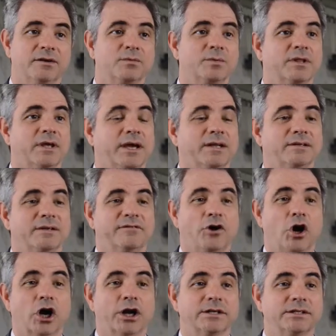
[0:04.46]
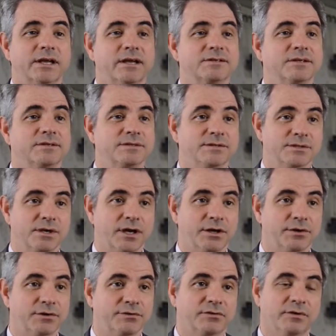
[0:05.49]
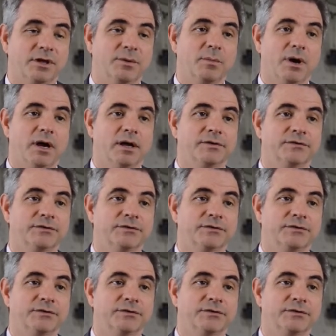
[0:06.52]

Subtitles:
with the idea of architects and designers in mind.